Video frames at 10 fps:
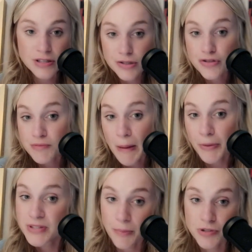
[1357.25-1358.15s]
This is just my
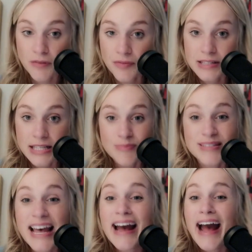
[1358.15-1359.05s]
perception of these
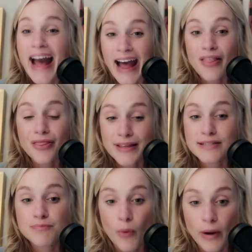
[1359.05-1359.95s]
teams at
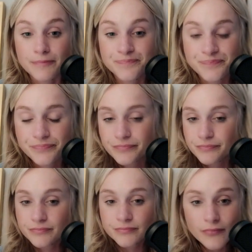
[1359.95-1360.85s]
this point.
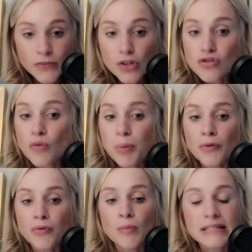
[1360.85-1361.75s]
So
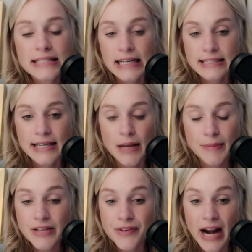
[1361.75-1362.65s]
both Ole Miss and Texas A&M
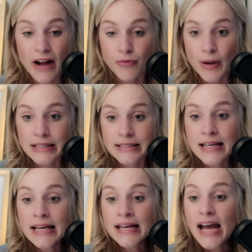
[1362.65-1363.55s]
at seven and a half wins,
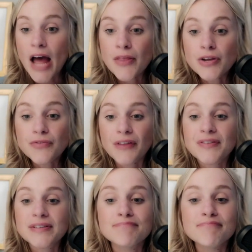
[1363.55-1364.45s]
and then you've got
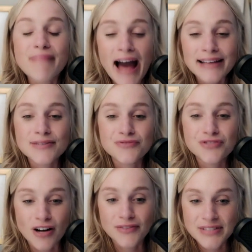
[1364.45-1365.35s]
this massive
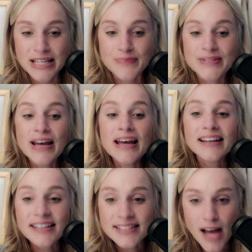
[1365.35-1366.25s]
chunk of teams:
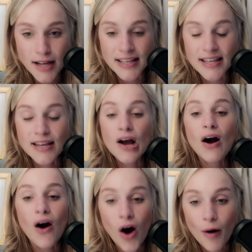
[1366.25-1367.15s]
Kentucky,
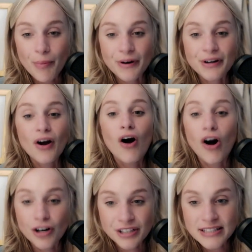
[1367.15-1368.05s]
Auburn,
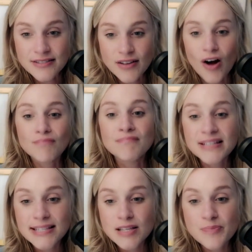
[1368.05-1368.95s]
Arkansas,
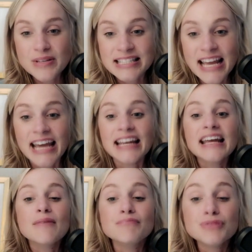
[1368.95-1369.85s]
Mississippi State,
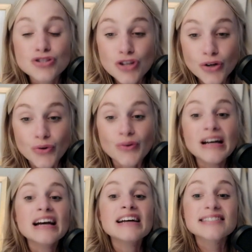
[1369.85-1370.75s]
Mizzou,
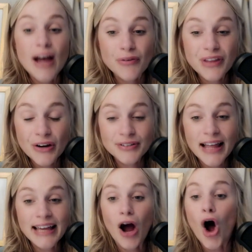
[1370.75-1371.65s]
South
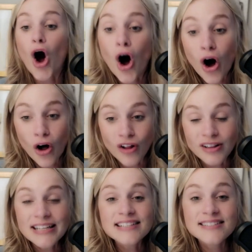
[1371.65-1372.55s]
Carolina,
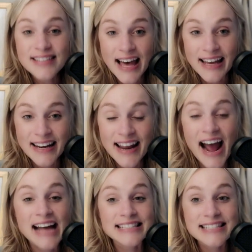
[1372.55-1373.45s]
all set
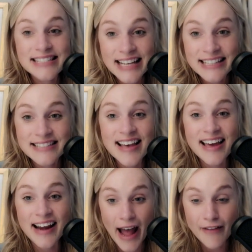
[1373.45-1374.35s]
at six
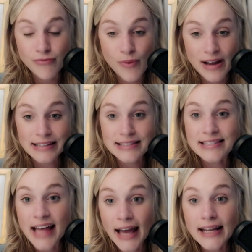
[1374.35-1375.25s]
and a half wins.
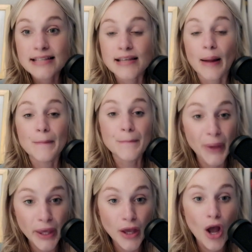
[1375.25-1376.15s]
That is a
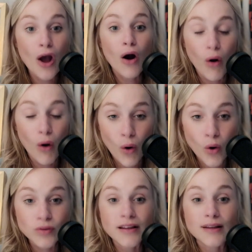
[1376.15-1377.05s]
big
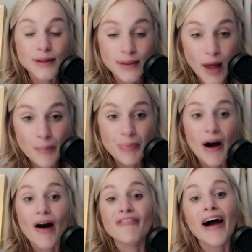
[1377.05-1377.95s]
old lump
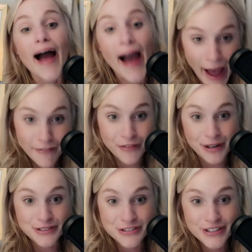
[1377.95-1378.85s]
of
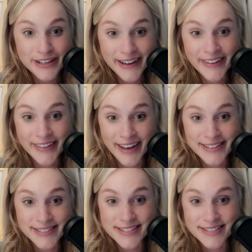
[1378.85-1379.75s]
average in the
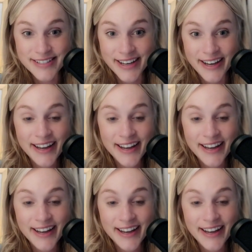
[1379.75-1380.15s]
SEC.